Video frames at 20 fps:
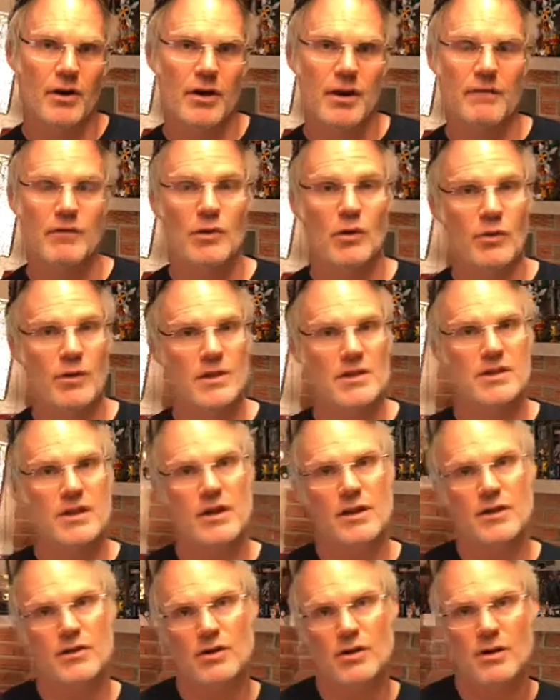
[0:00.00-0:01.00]
even though he's not
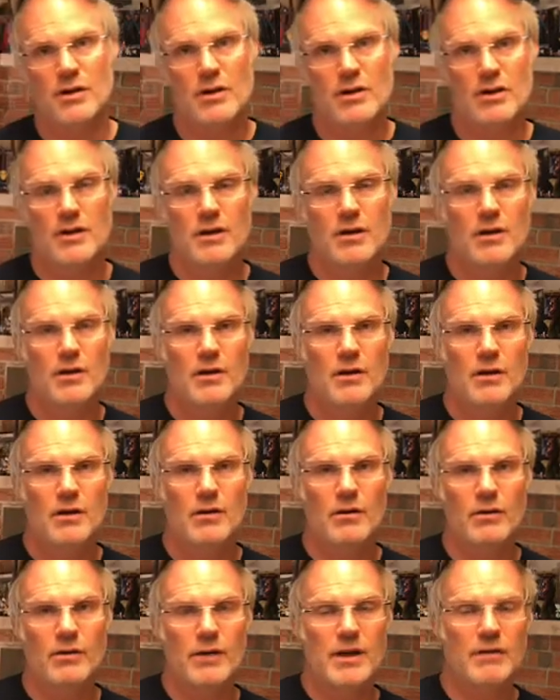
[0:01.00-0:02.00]
a dark
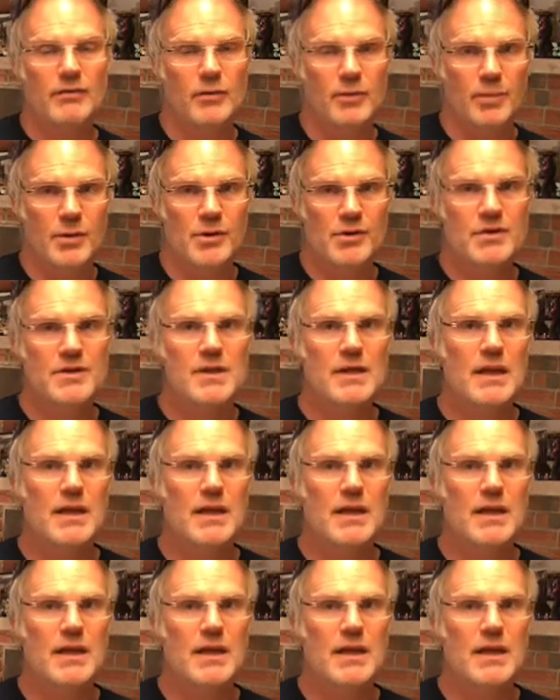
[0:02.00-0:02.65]
or evil person.